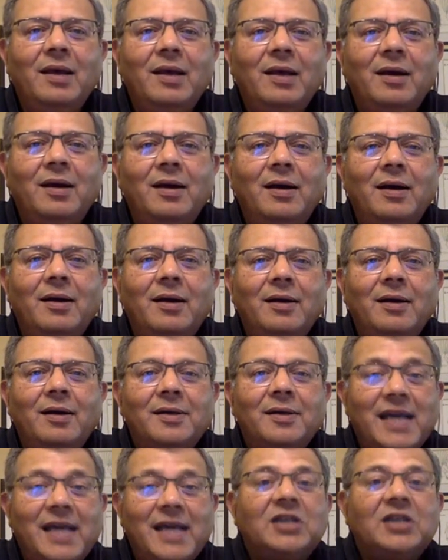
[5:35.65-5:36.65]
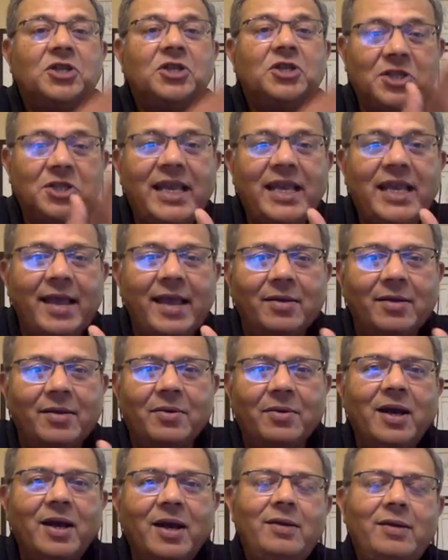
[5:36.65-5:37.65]
uh, cash is king,
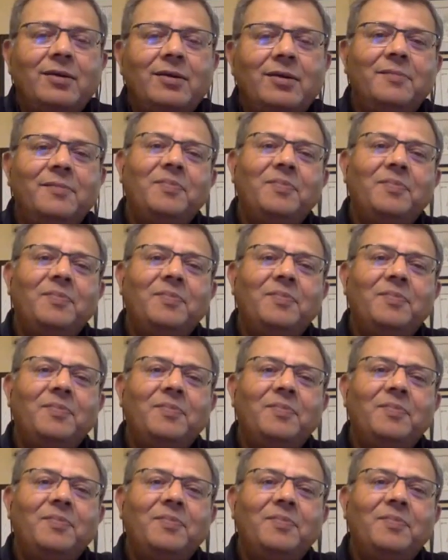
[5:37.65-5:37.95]
right?